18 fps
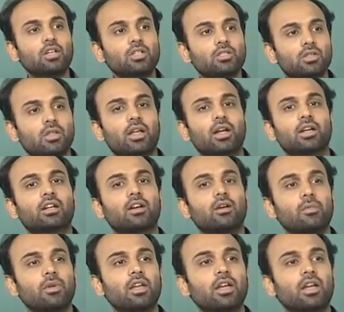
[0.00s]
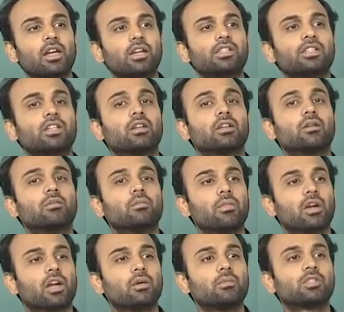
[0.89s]
so that communication
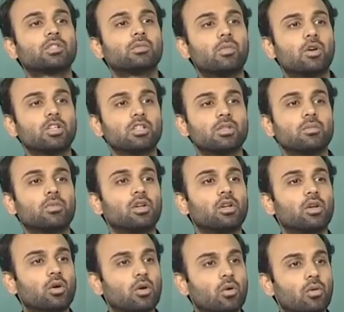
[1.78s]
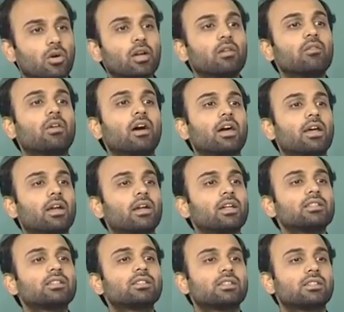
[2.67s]
becomes possible over a
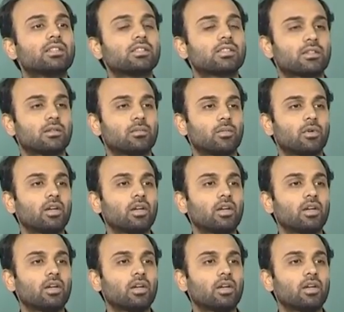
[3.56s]
wireless system.